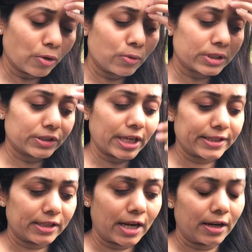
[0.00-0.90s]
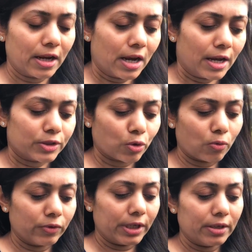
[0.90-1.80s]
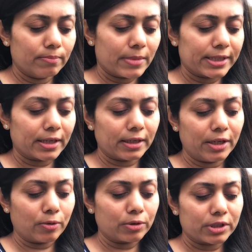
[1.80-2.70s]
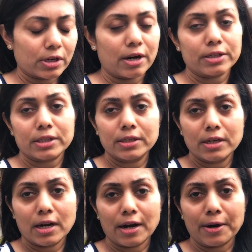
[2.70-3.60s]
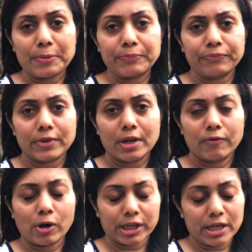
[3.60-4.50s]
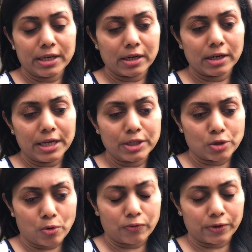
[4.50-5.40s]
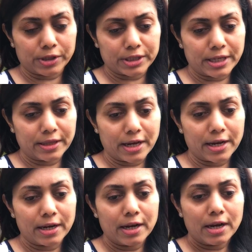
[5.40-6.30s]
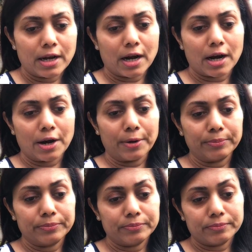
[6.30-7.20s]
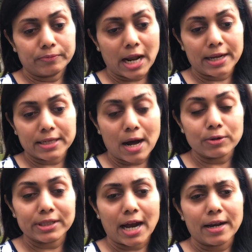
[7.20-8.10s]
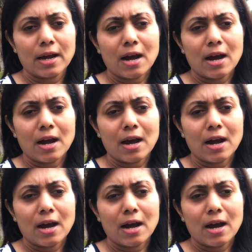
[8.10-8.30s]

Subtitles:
suggested. So we basically start working indoor first, and then plant outside.